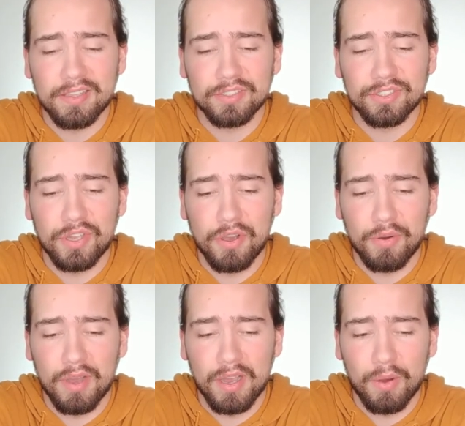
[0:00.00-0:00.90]

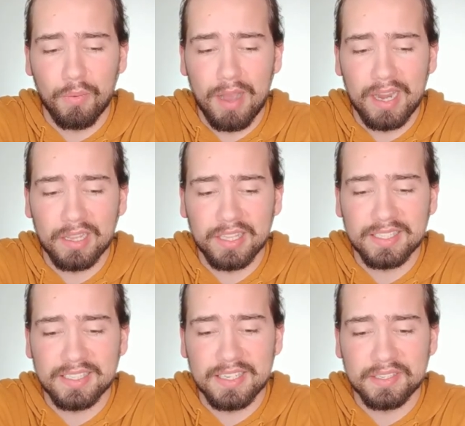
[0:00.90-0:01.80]
So
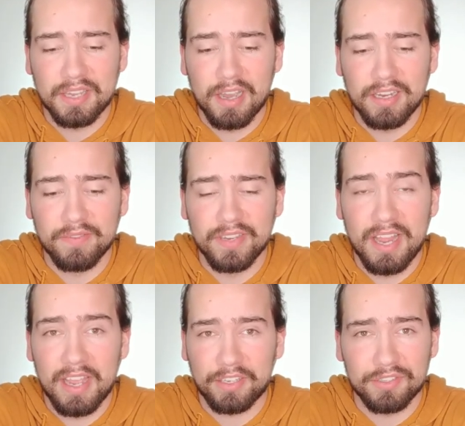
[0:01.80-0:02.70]
wireless is kind of an
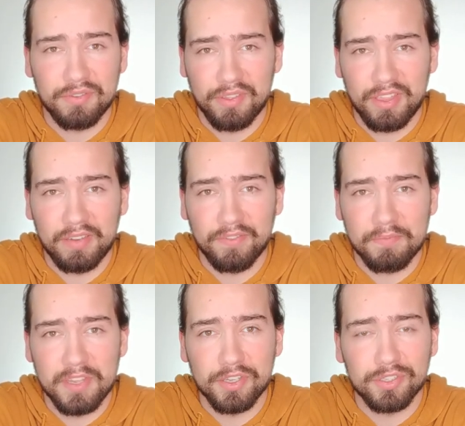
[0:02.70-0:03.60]
extra thing for
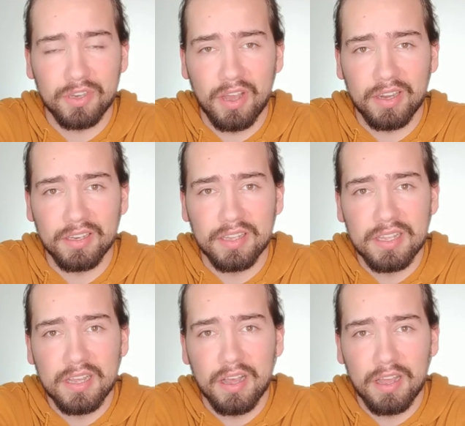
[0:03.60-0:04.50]
me. It's not
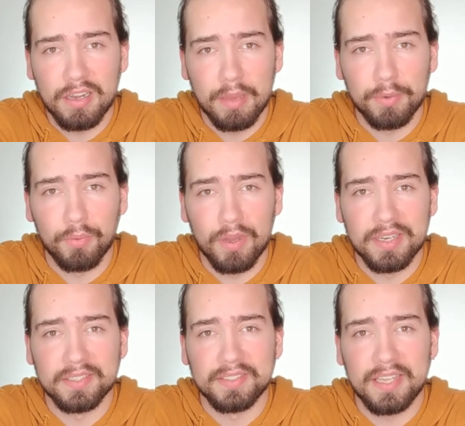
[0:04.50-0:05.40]
a number one
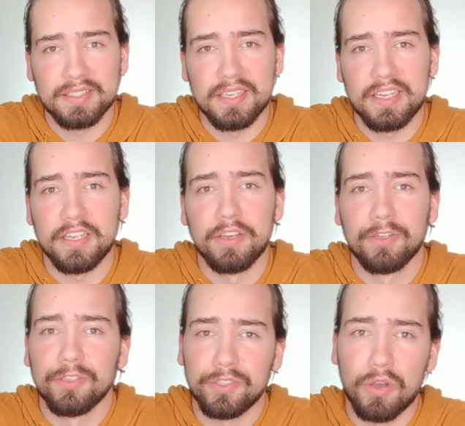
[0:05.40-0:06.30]
necessity.
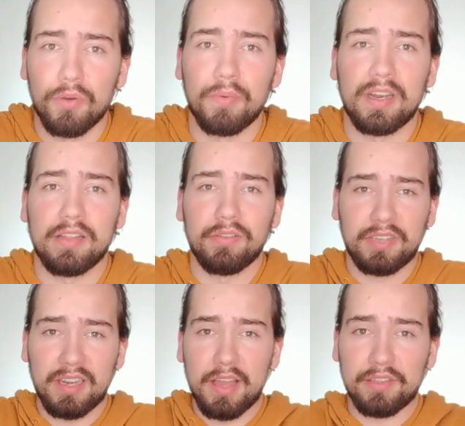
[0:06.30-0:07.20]
So when I look
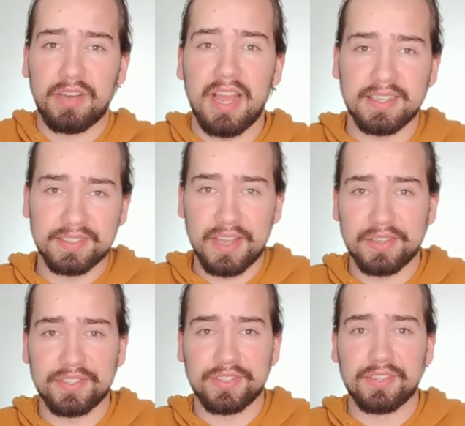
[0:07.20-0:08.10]
at other
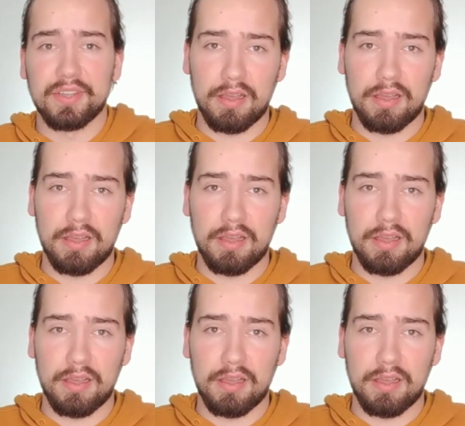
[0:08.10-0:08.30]
headsets,